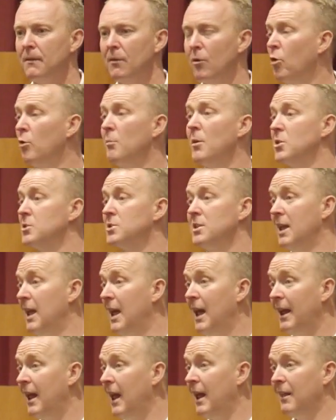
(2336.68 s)
almost their
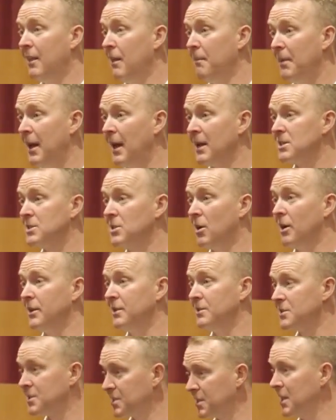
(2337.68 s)
head out of their backside
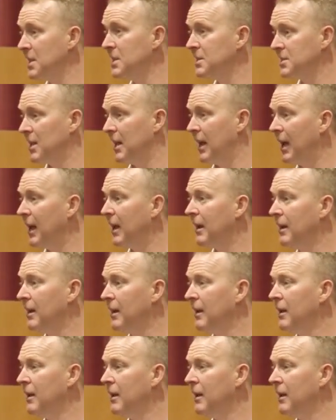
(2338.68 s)
and sees that,